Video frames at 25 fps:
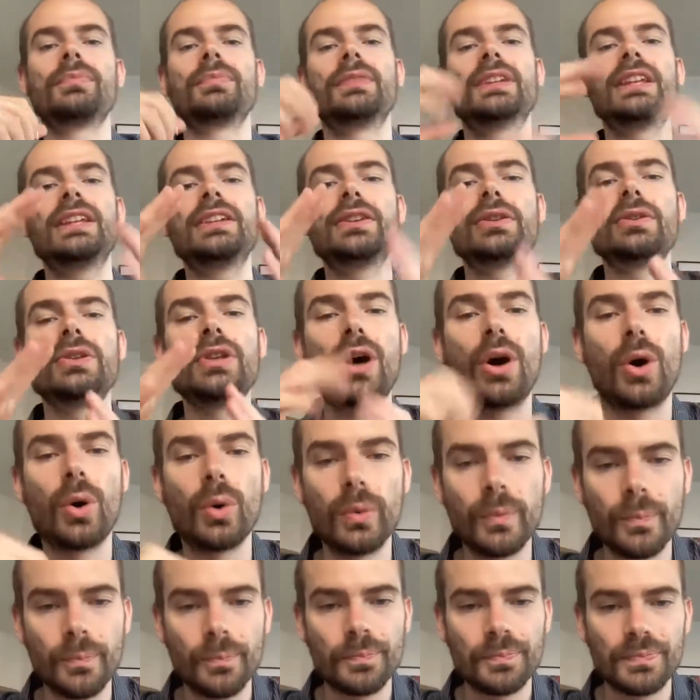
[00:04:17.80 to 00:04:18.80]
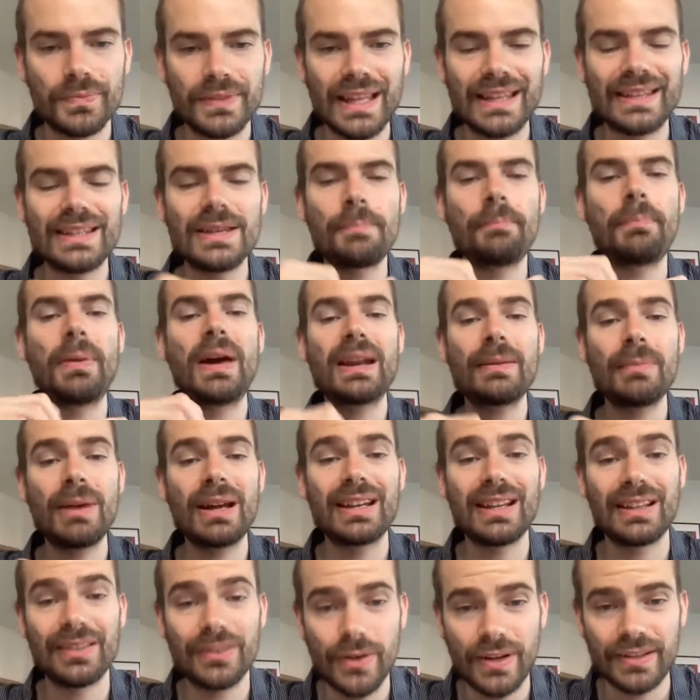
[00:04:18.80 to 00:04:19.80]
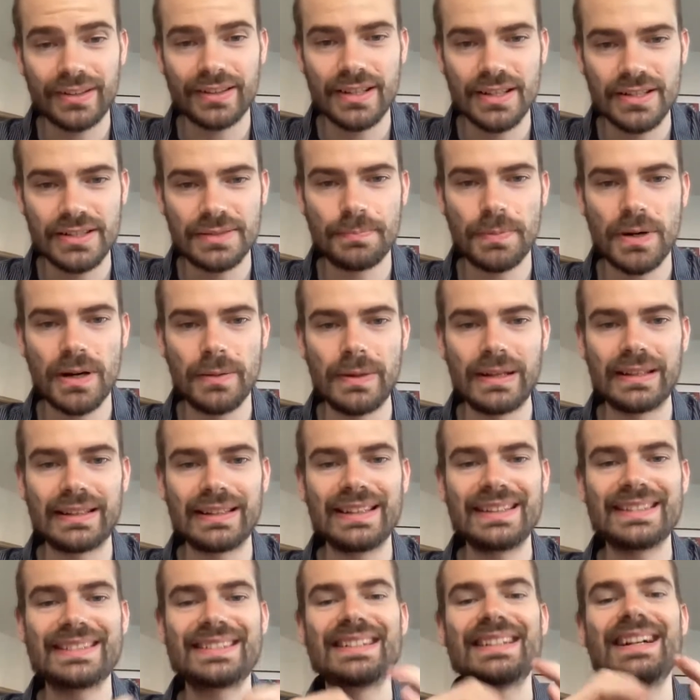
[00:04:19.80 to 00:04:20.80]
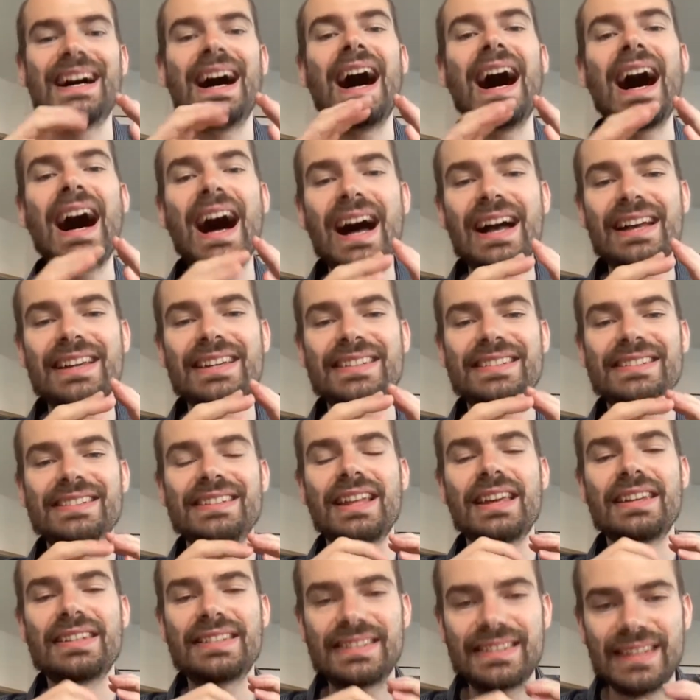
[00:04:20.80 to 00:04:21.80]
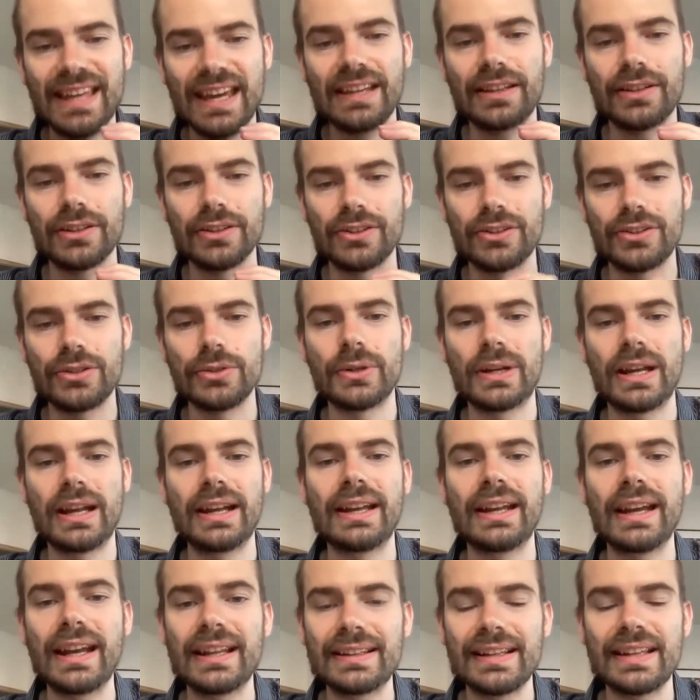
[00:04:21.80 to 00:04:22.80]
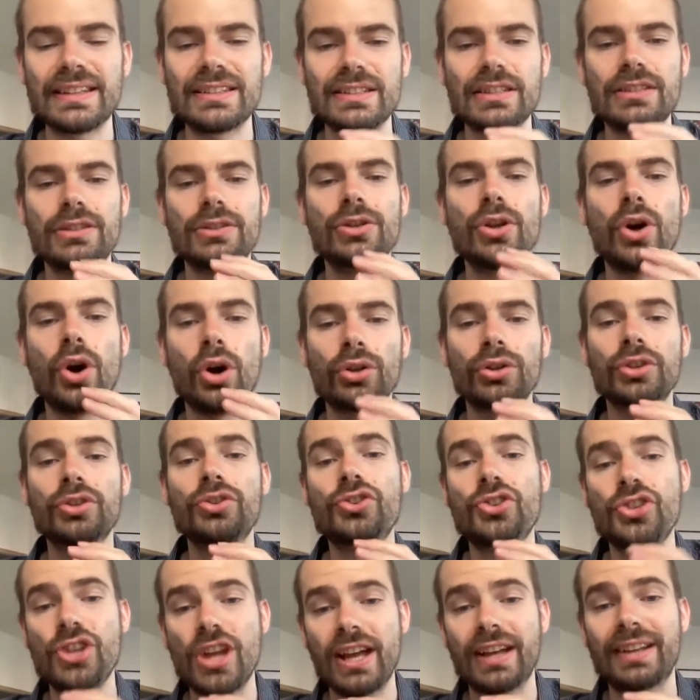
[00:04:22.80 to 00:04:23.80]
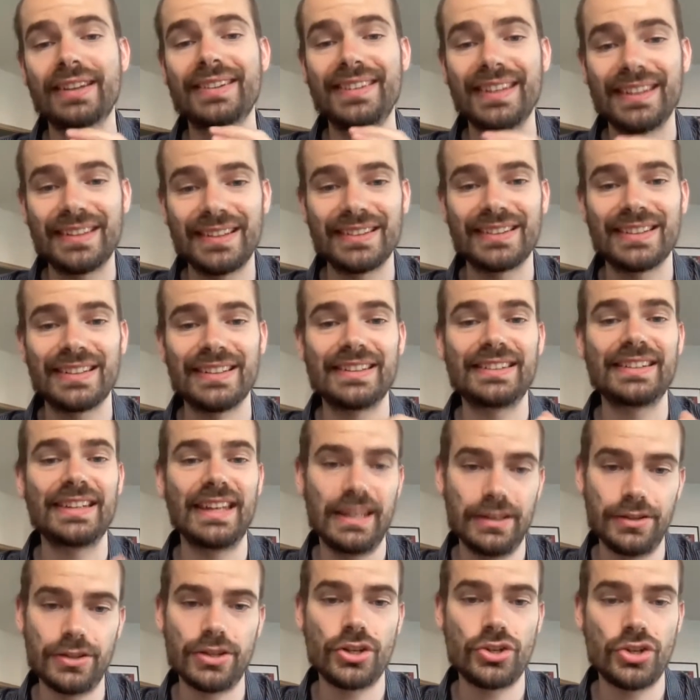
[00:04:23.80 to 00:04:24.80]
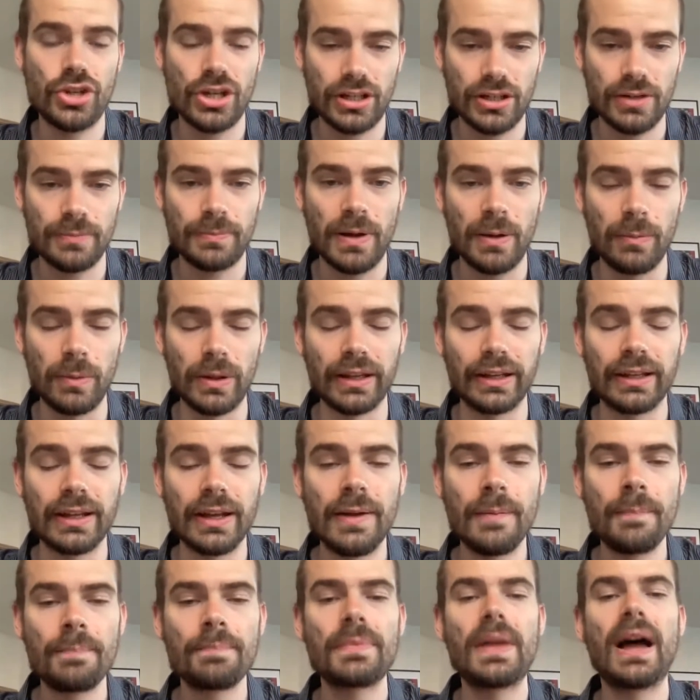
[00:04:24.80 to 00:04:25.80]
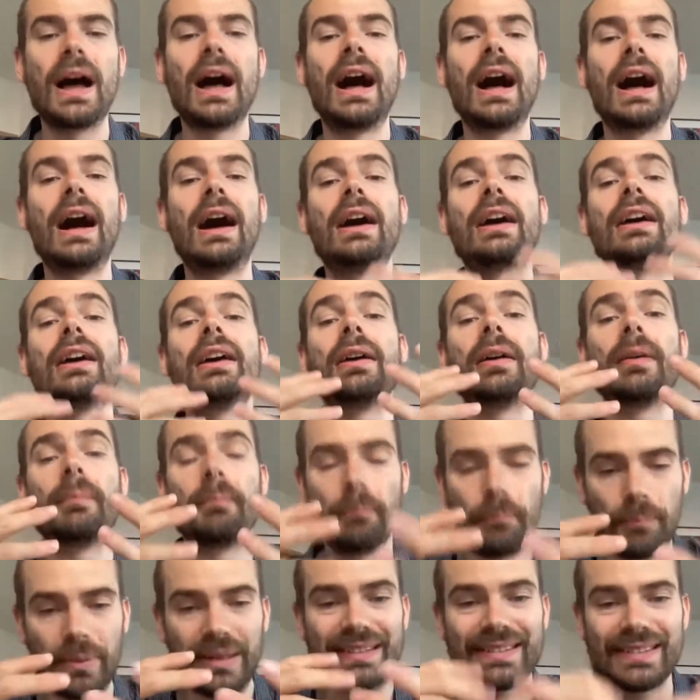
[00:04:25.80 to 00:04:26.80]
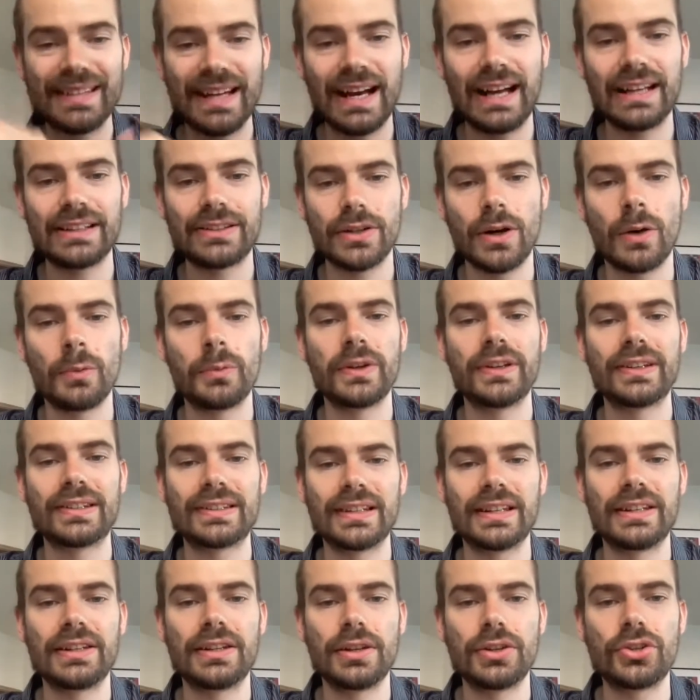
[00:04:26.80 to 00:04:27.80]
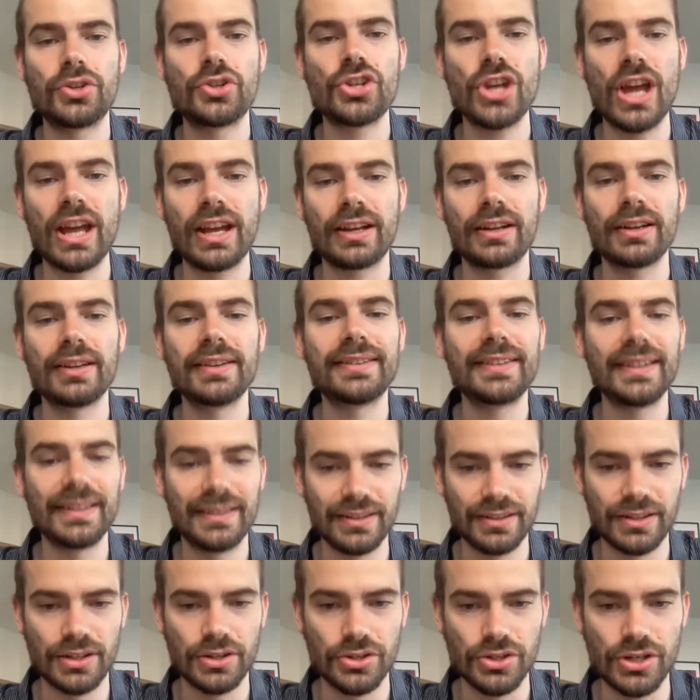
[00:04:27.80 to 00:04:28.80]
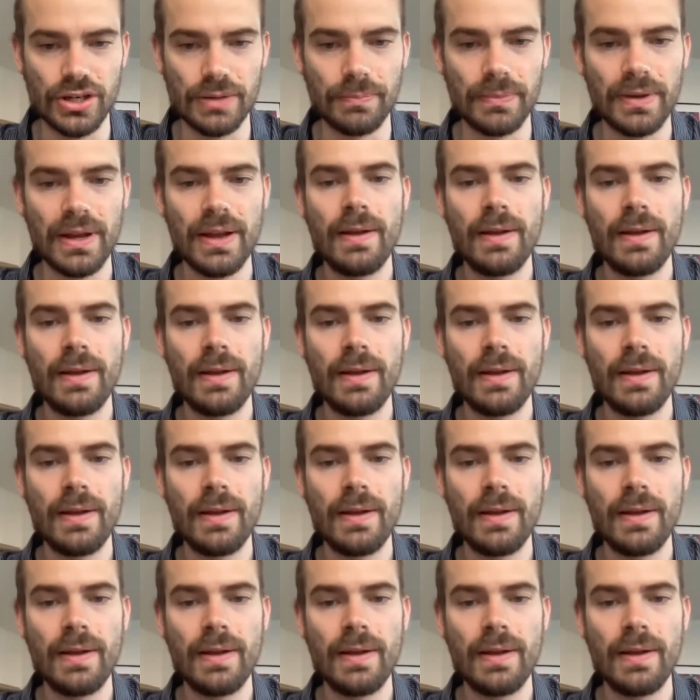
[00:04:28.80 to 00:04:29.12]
Did you know that the permanent residence permit is the highest status you can get as a non-Czech citizens in the Czech Republic, besides obviously the Czech citizenship?